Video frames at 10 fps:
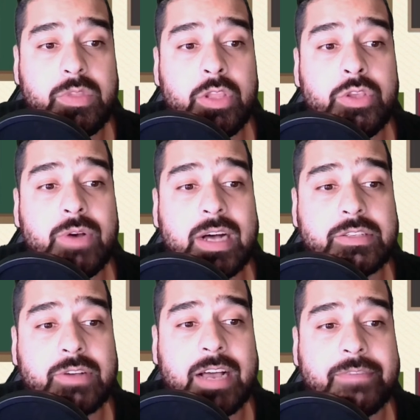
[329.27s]
You
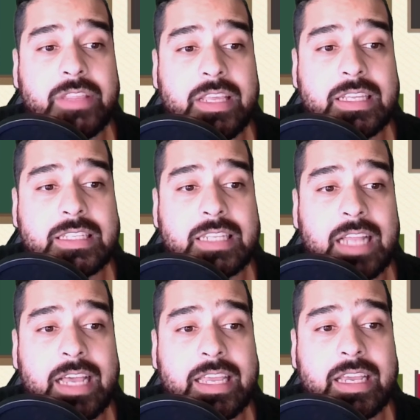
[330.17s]
also have things
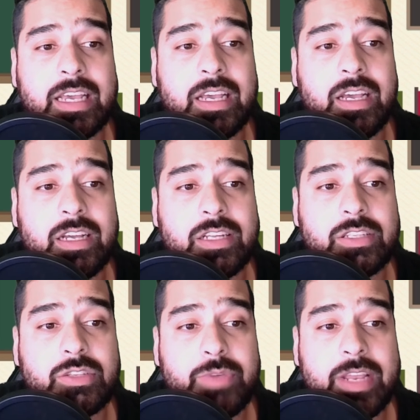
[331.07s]
like the
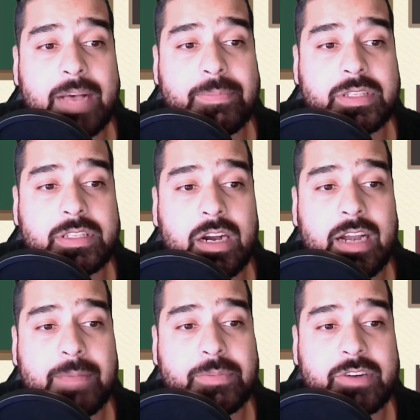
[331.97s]
sweet apples, hard
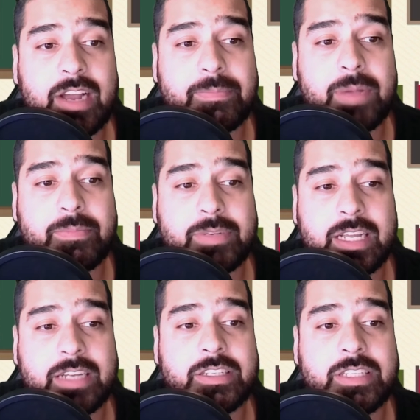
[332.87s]
apples, crackpot protectors.